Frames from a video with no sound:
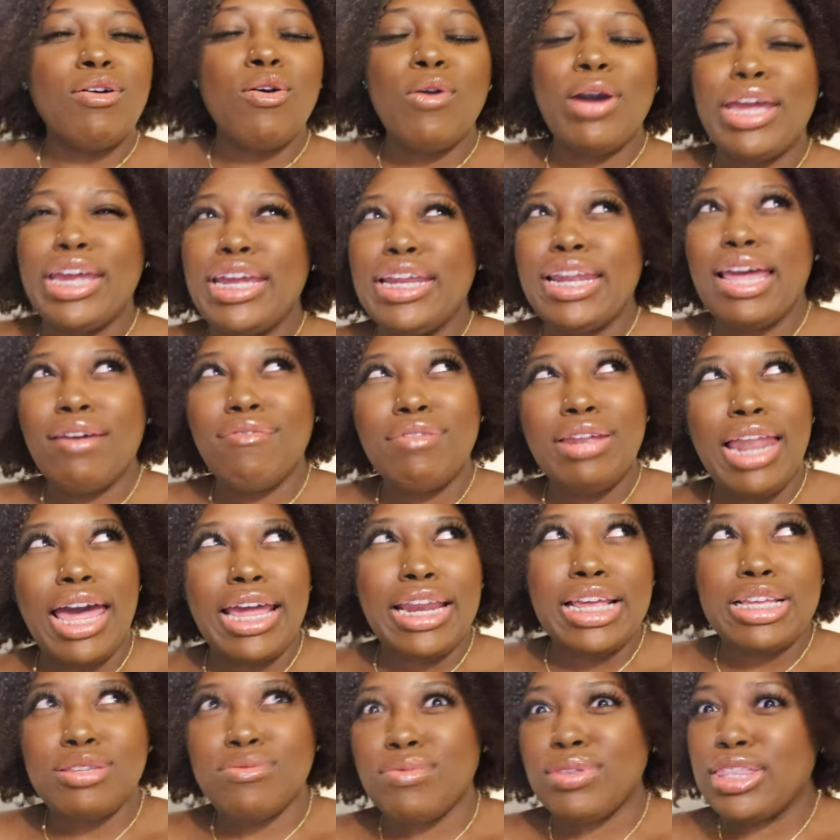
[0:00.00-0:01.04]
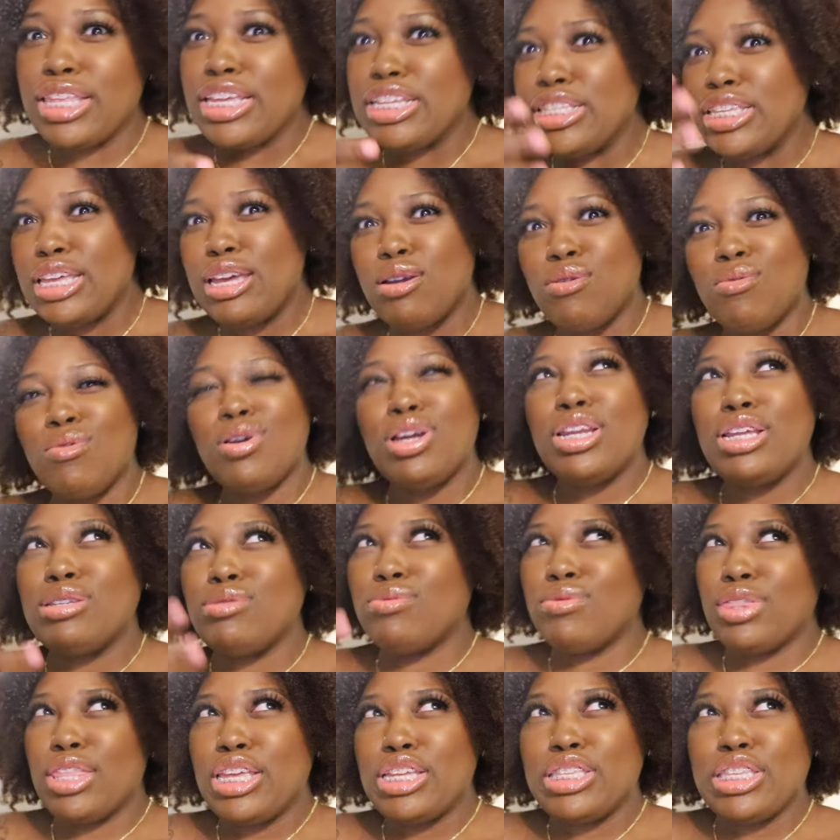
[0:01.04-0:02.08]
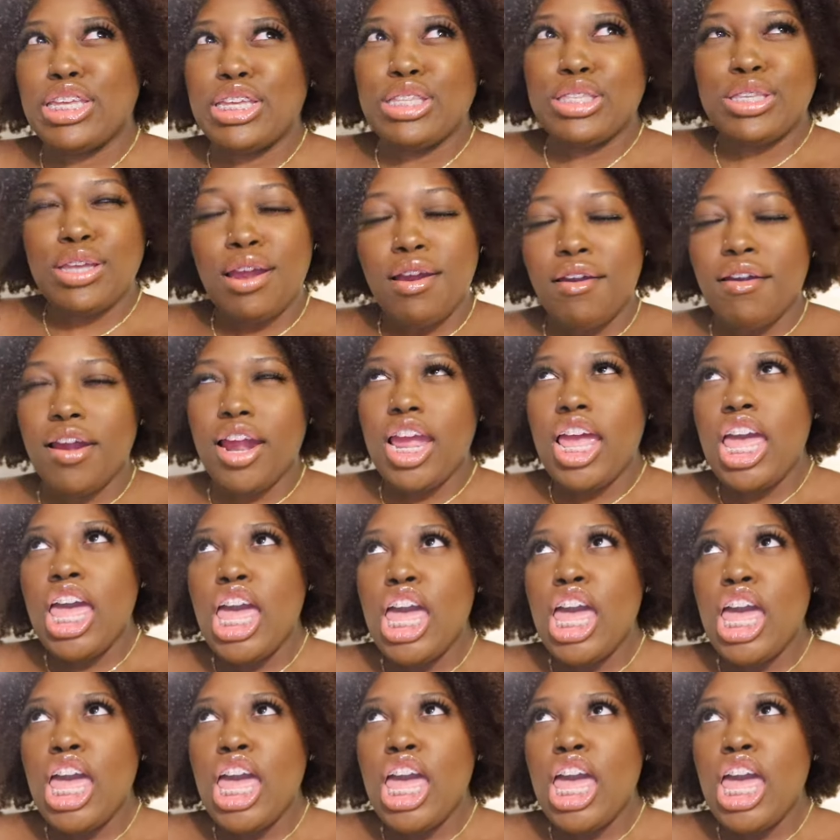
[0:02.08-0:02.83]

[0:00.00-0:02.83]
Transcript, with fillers: go at 11, like, that's when things get corn, that's when things get turned.